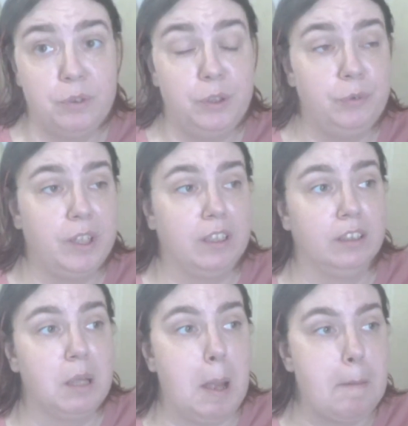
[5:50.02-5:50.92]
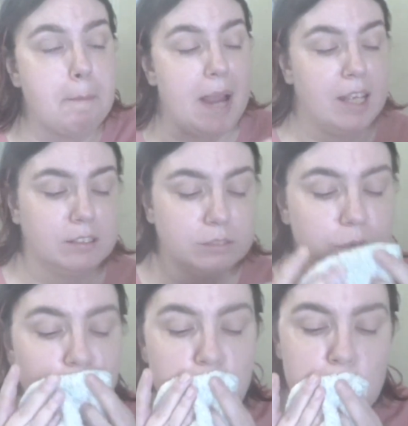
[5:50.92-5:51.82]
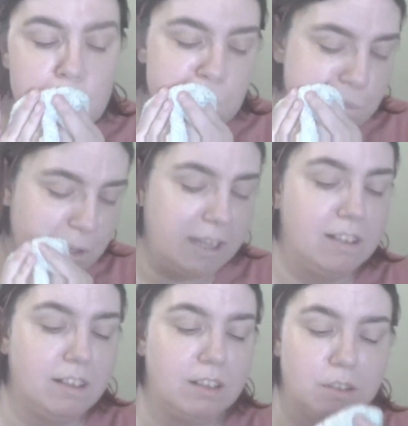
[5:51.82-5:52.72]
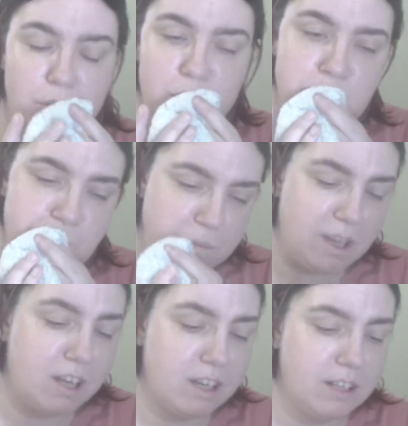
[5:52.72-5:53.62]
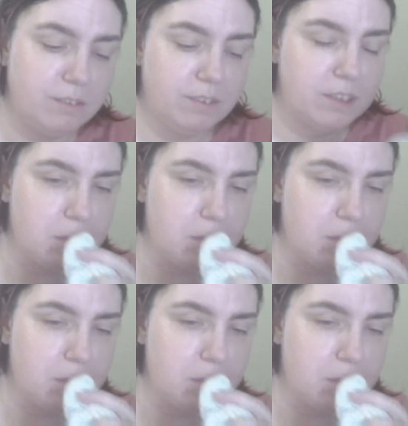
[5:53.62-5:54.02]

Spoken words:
really well. Okay, take this off.